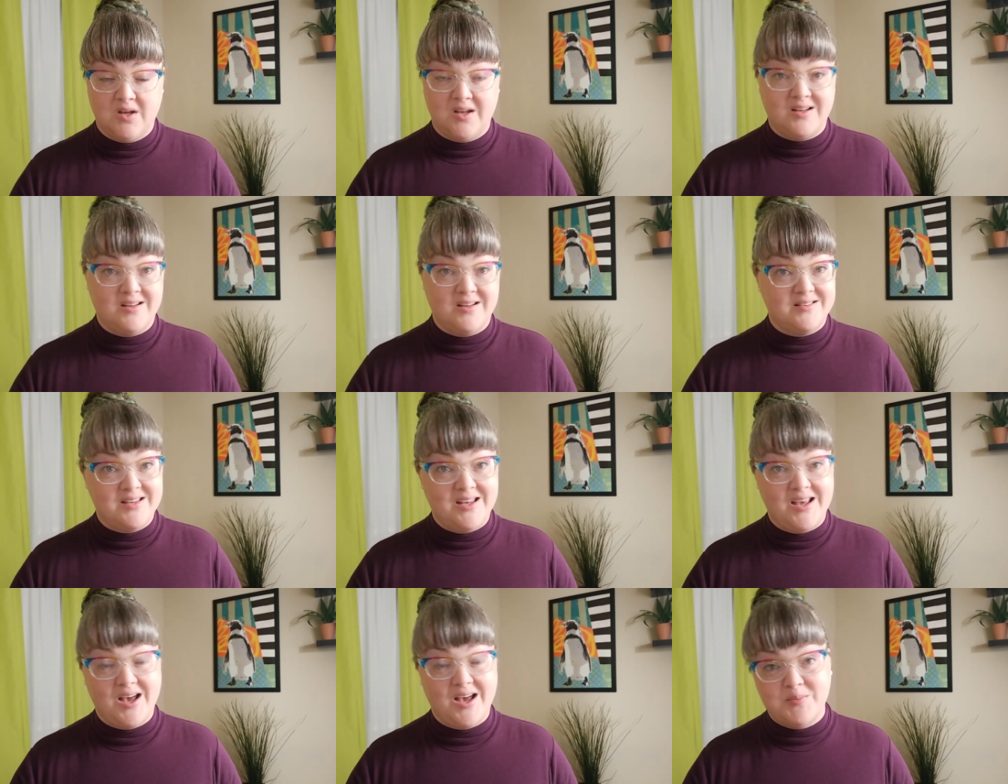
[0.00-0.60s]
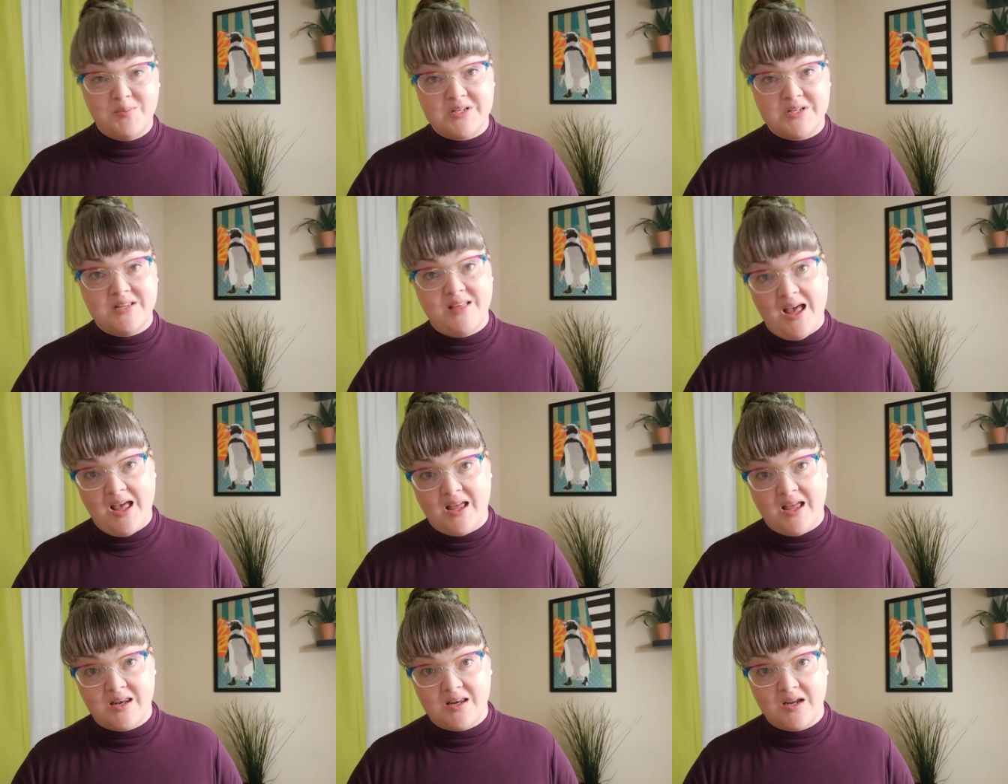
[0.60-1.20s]
You see, up to
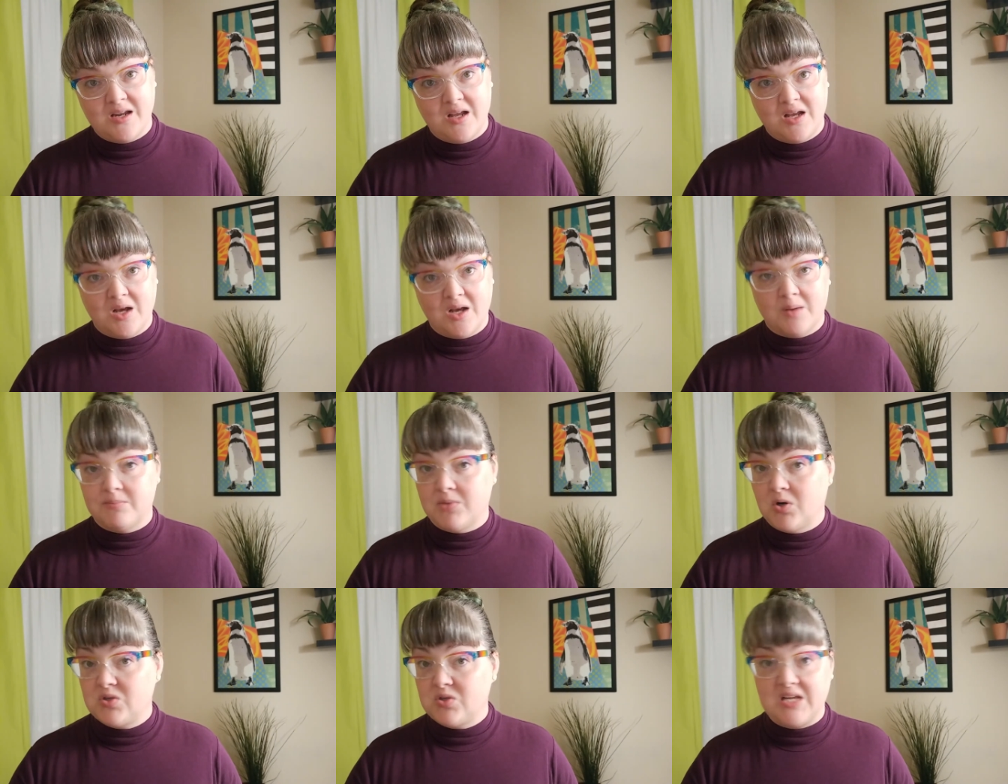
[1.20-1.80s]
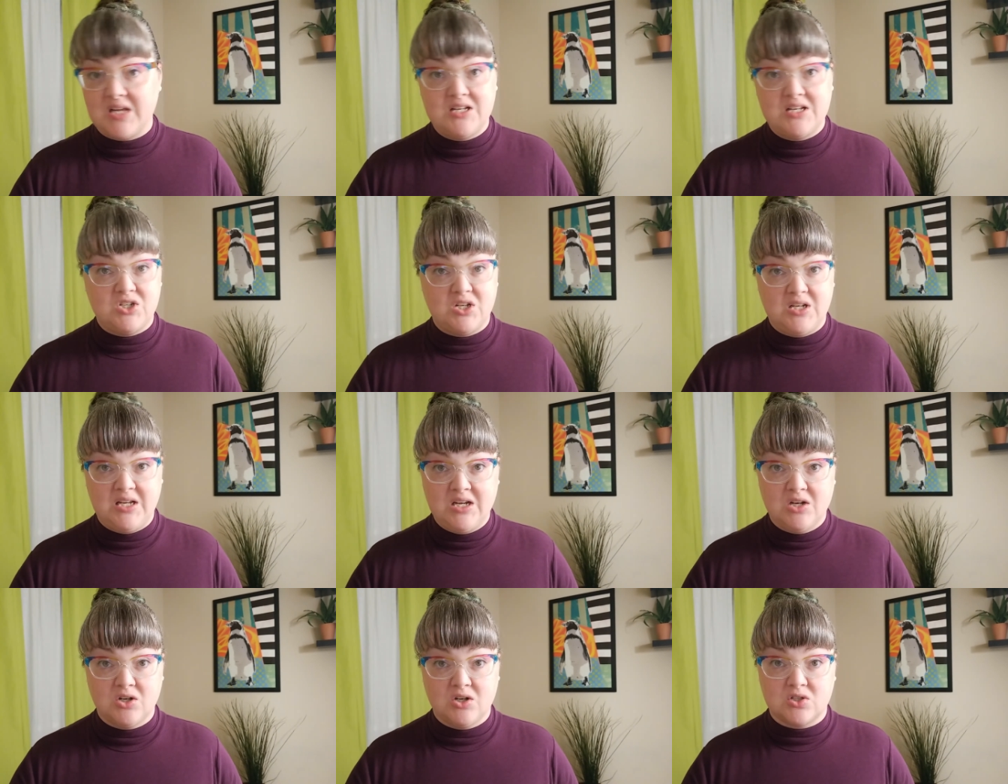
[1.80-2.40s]
then, most
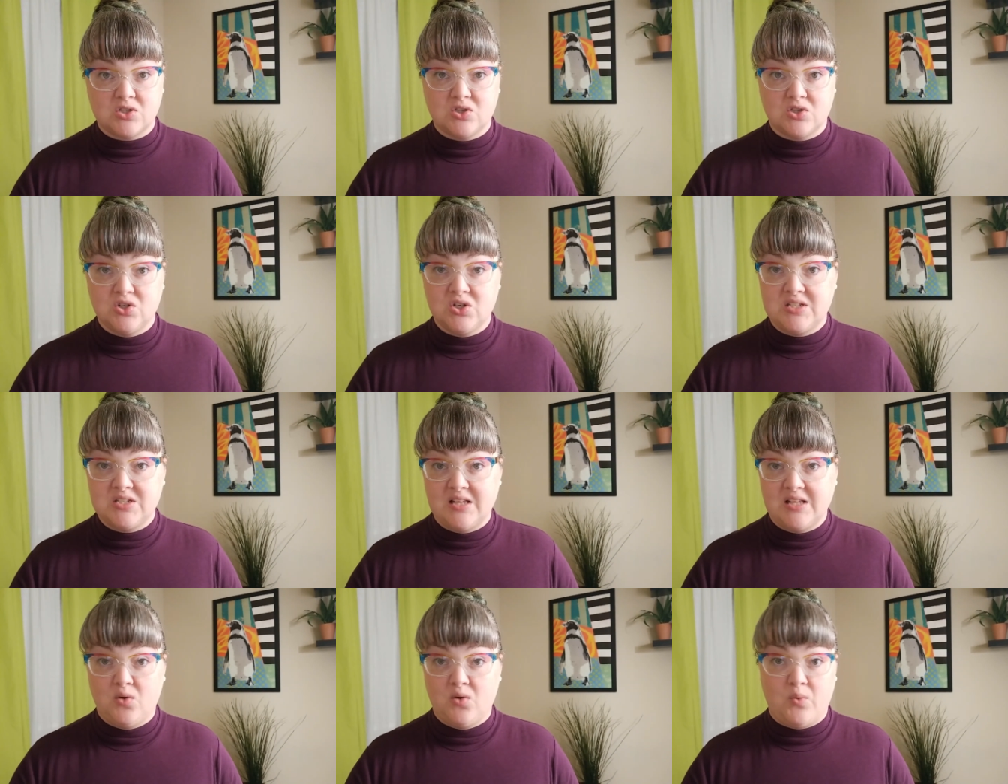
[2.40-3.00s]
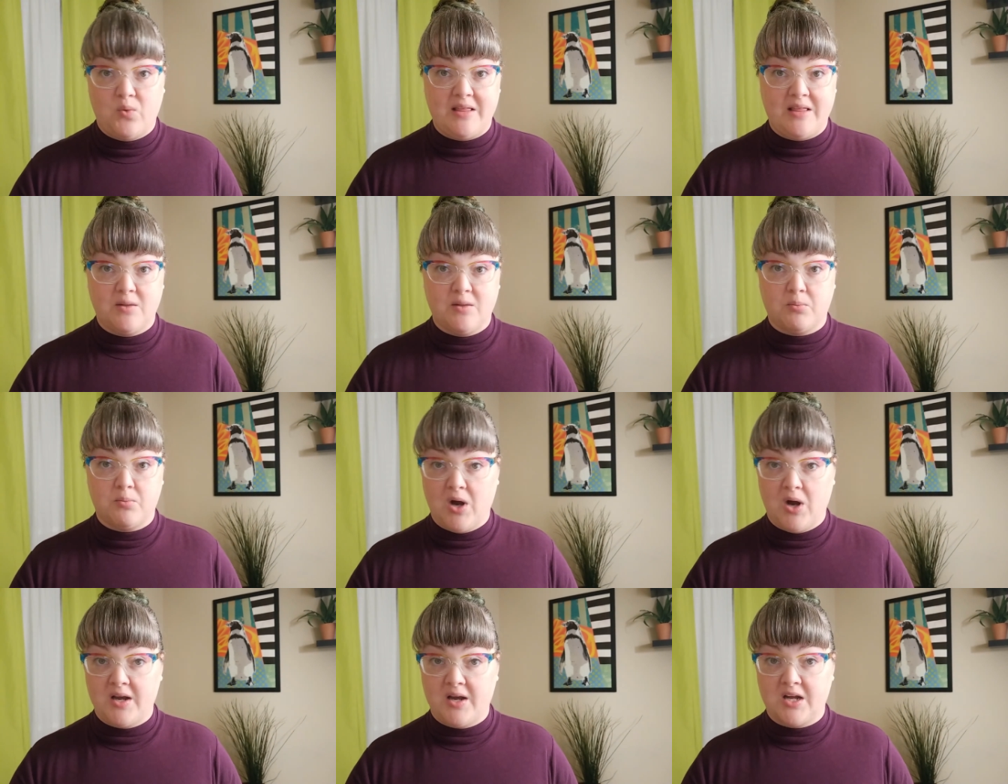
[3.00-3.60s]
engineers looked at the way the
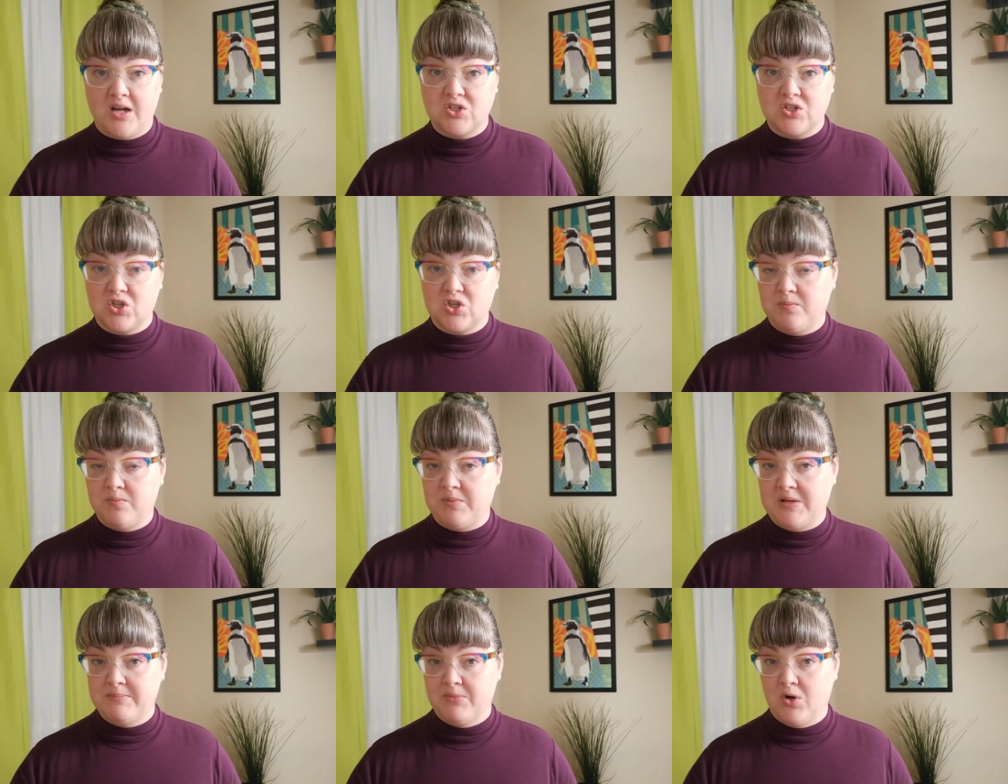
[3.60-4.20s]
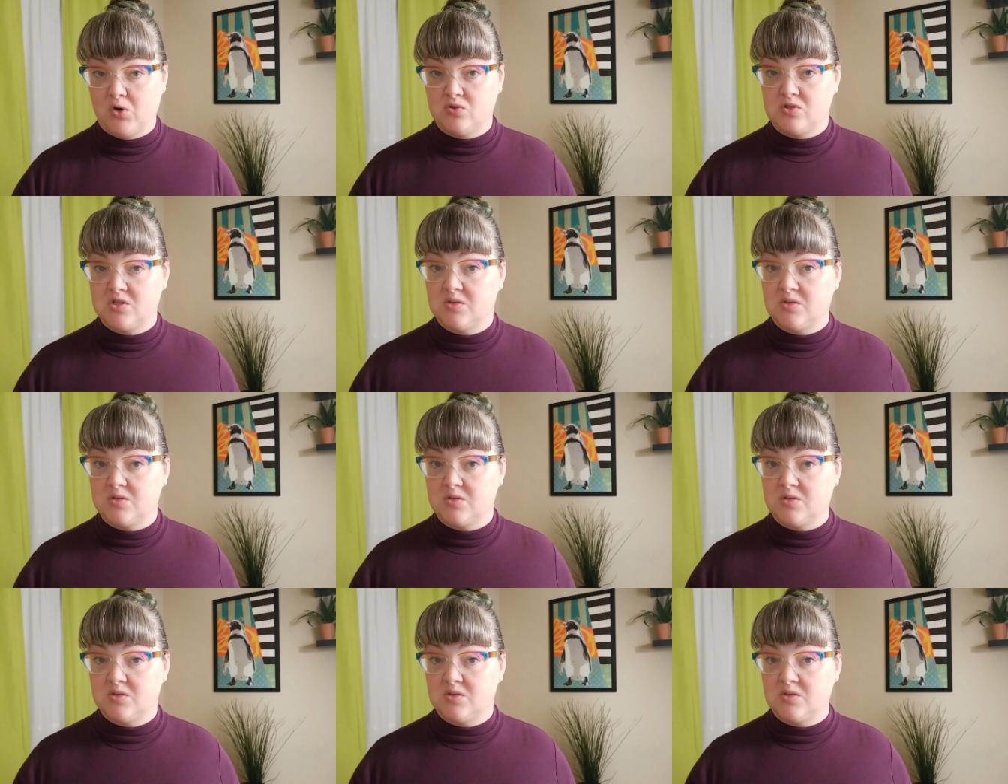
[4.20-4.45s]
product could be most